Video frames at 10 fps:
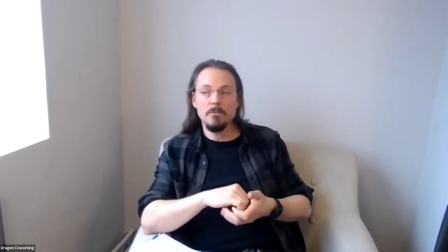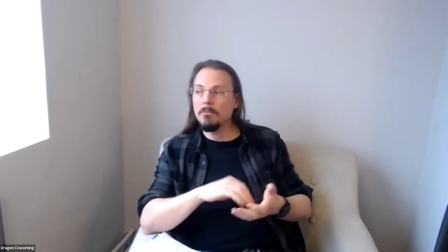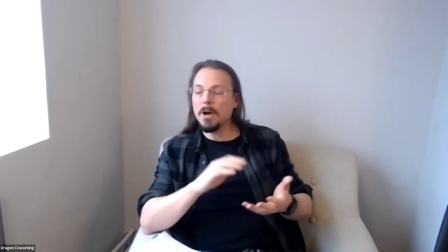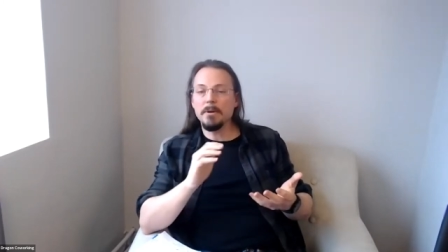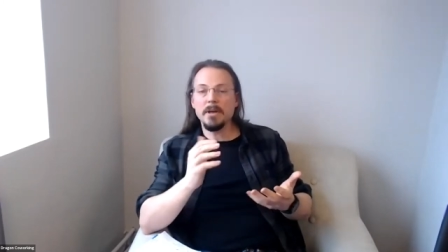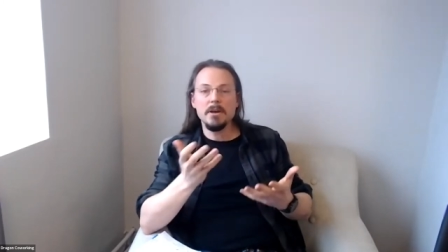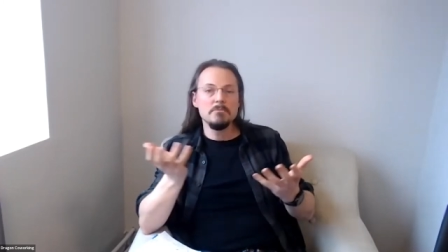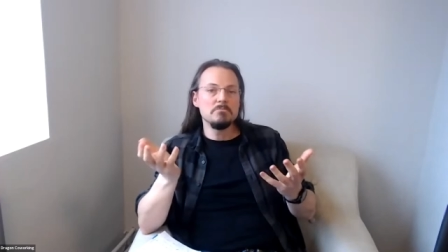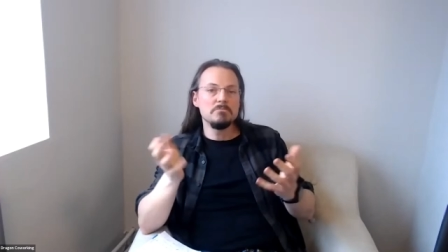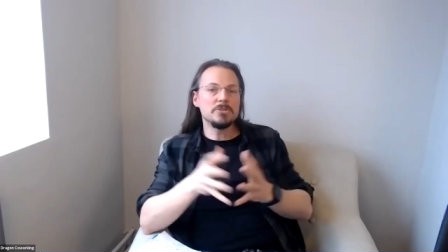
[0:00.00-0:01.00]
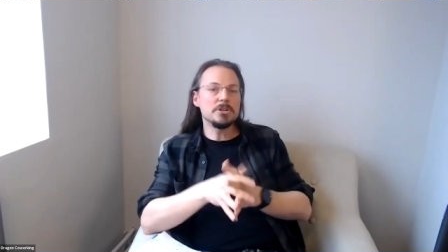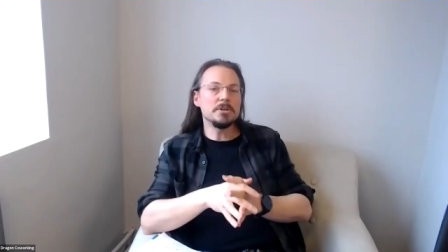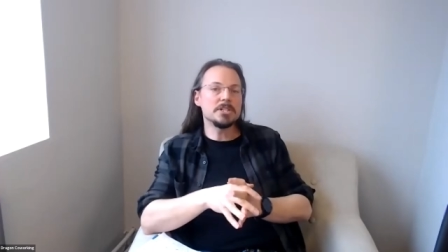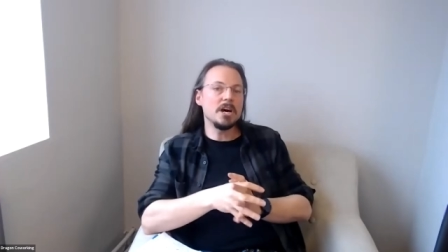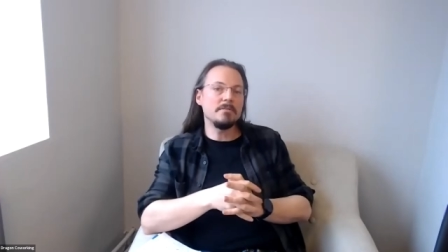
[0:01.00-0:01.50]
maybe do
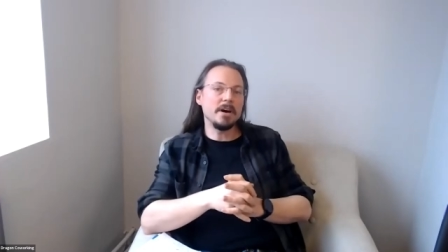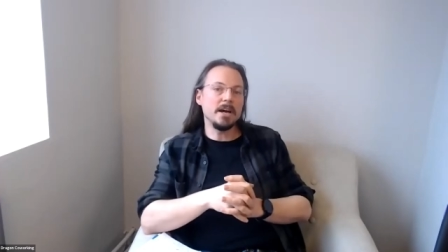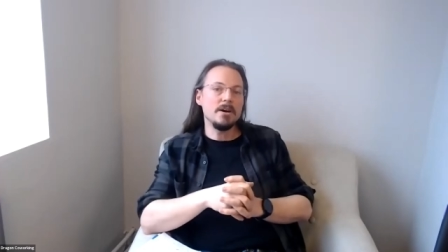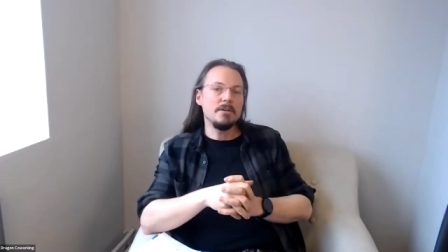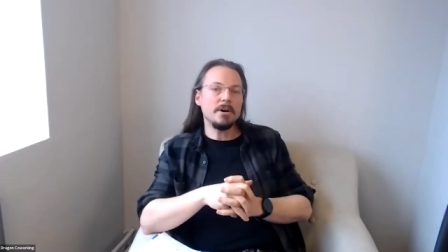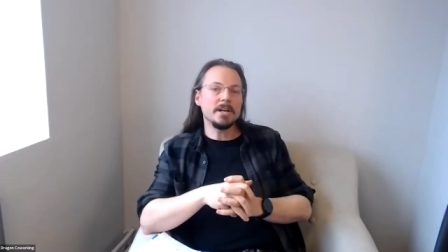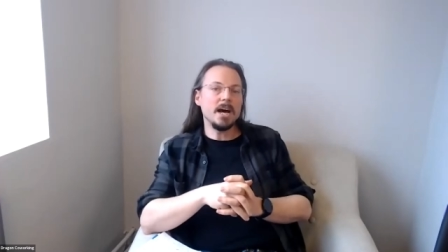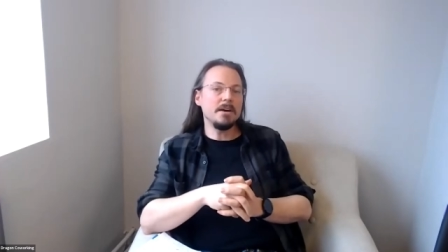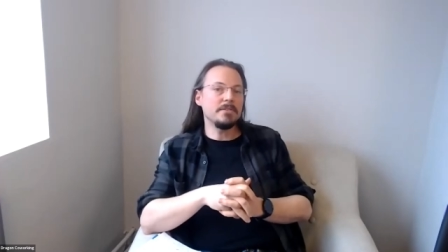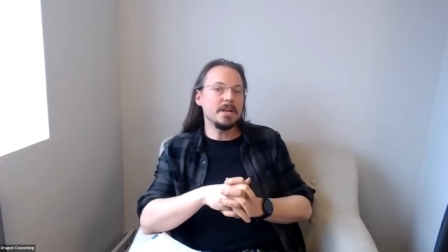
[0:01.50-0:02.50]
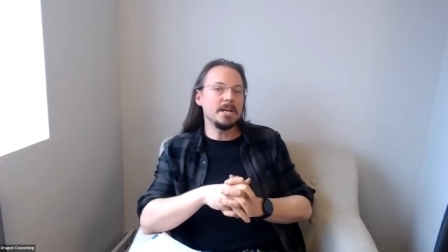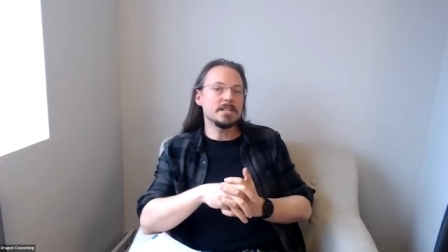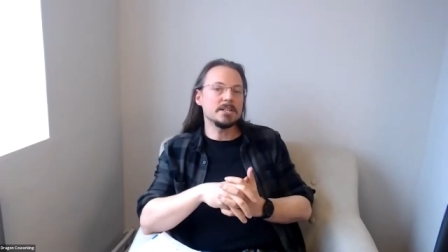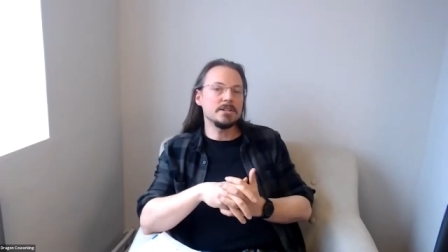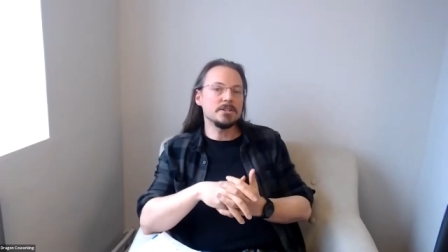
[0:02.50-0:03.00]
a survey, find out if
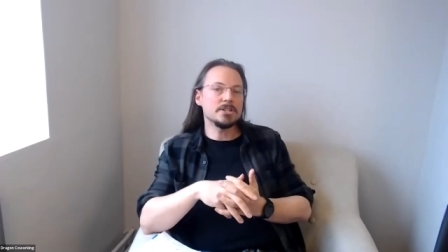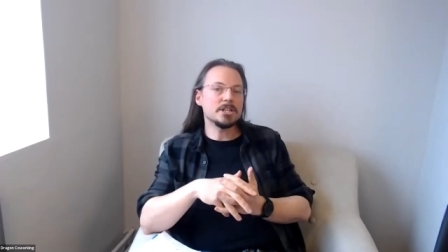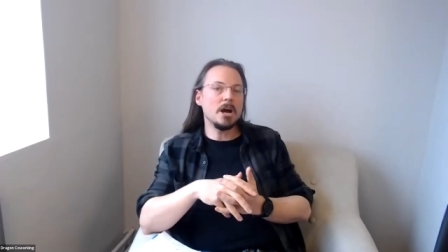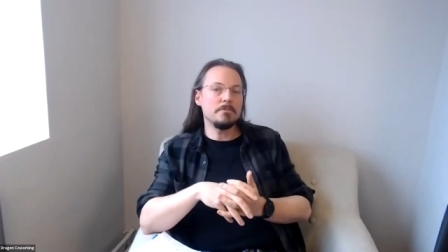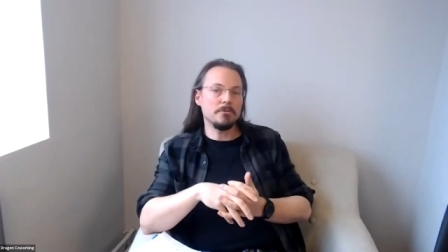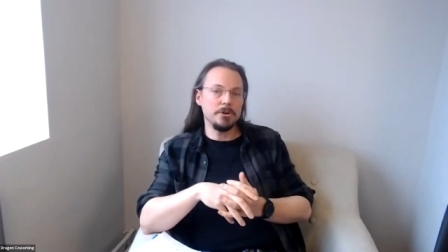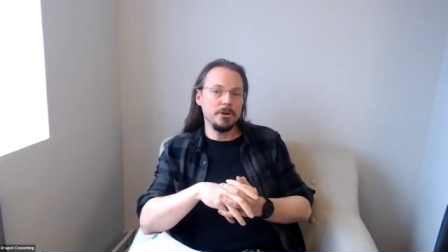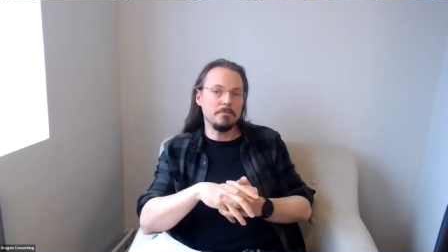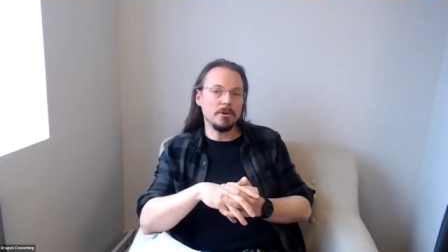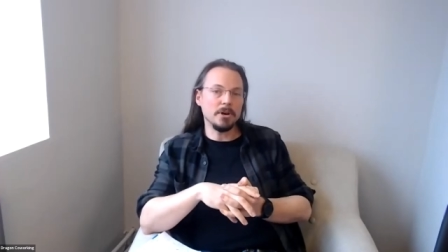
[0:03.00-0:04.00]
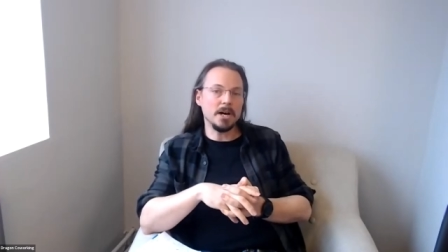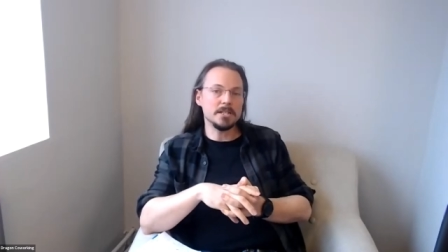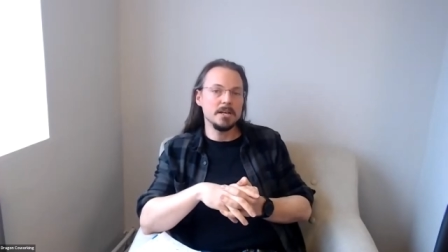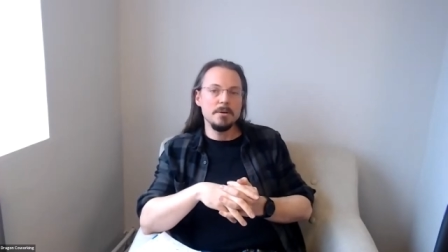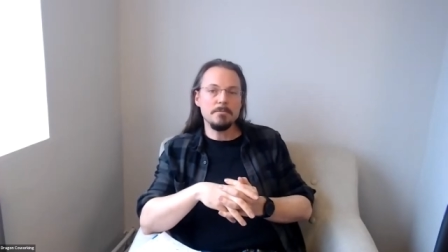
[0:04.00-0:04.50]
there's scope for a new product.